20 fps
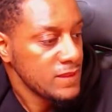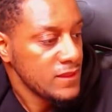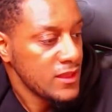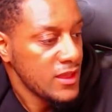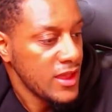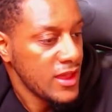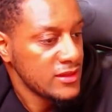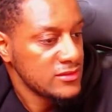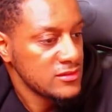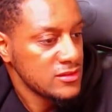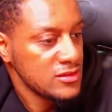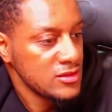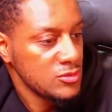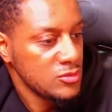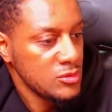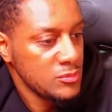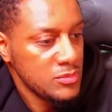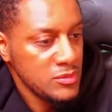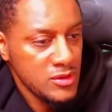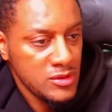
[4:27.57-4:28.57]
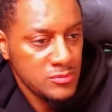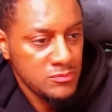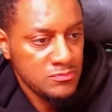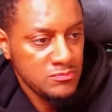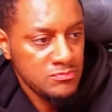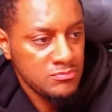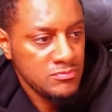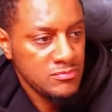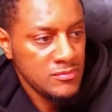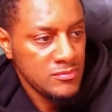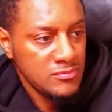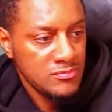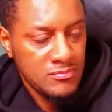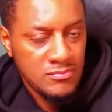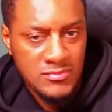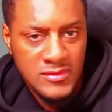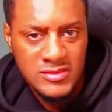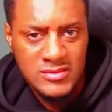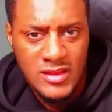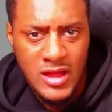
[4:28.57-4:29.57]
And
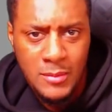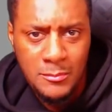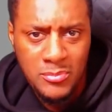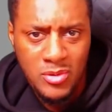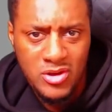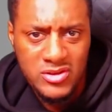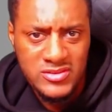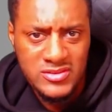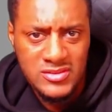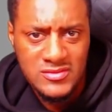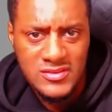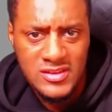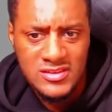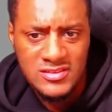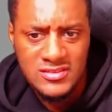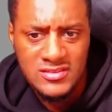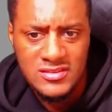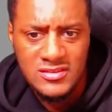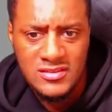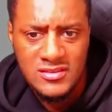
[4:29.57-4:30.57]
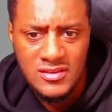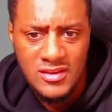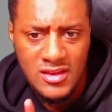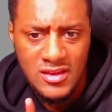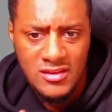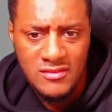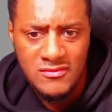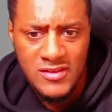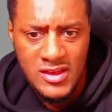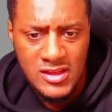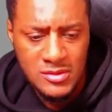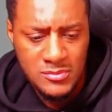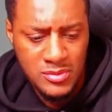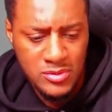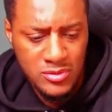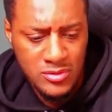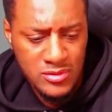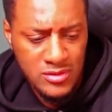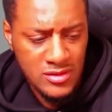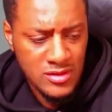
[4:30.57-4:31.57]
there's an unboxing of this available,
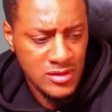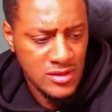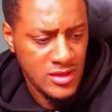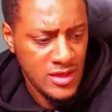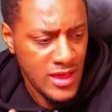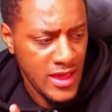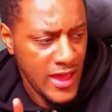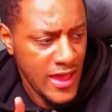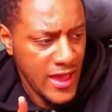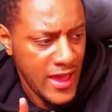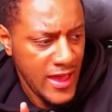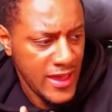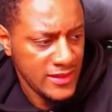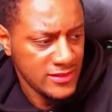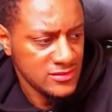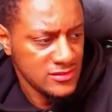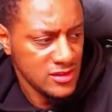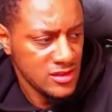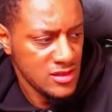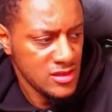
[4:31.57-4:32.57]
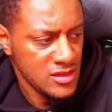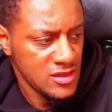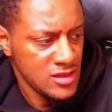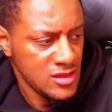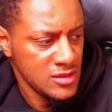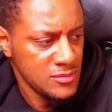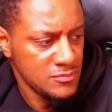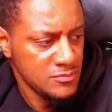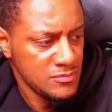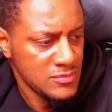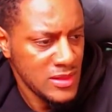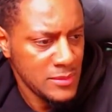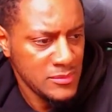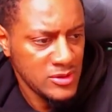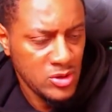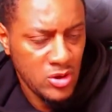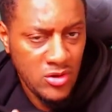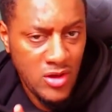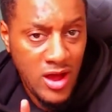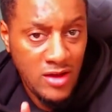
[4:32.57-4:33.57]
and let me
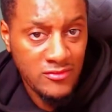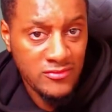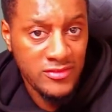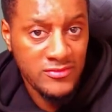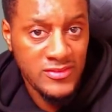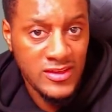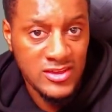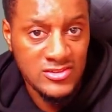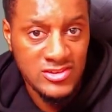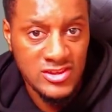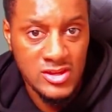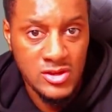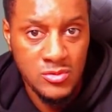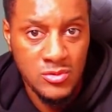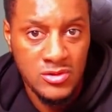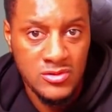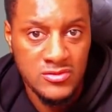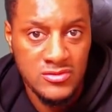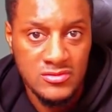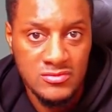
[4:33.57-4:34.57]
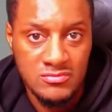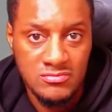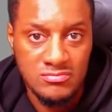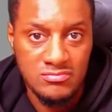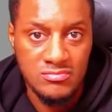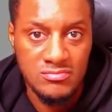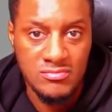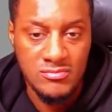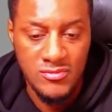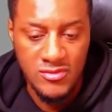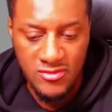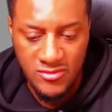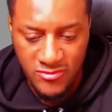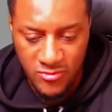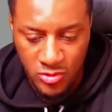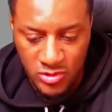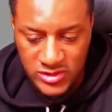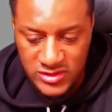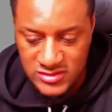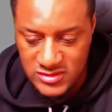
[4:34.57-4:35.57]
know other things that you want for
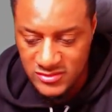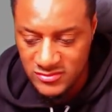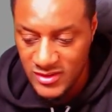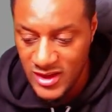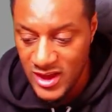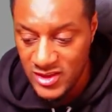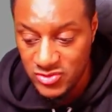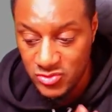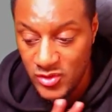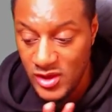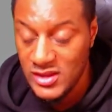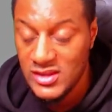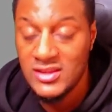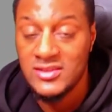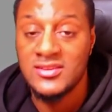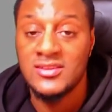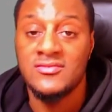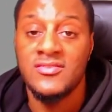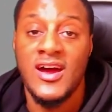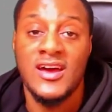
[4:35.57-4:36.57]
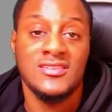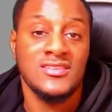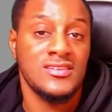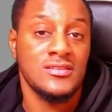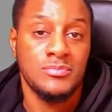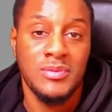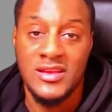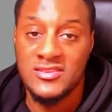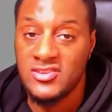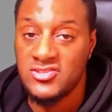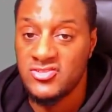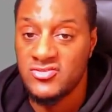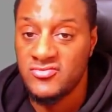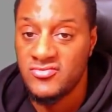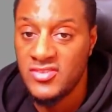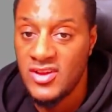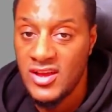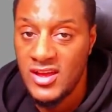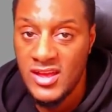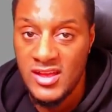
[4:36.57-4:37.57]
this device, or any devices, PlayStation
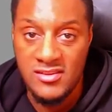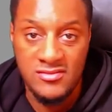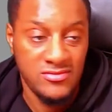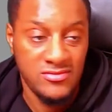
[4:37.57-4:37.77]
5,